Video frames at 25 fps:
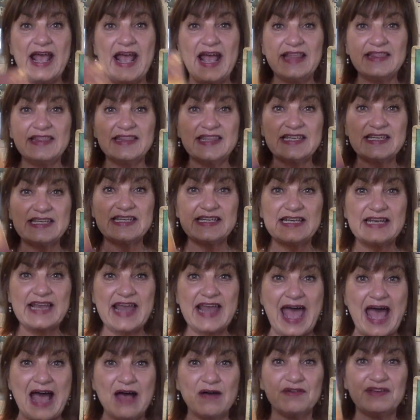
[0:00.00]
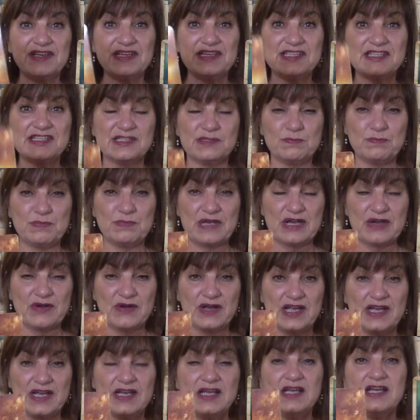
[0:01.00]
and allowing
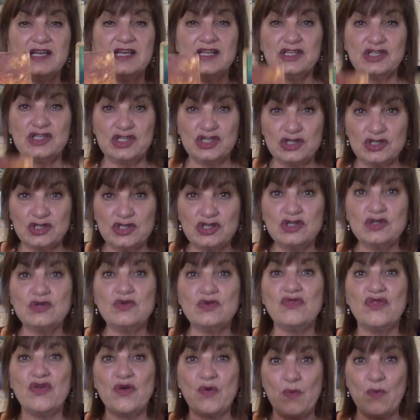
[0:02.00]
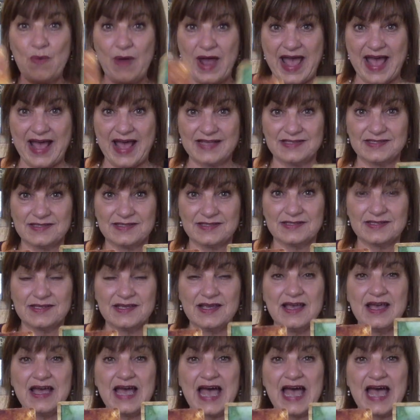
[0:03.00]
spirit to do the rest,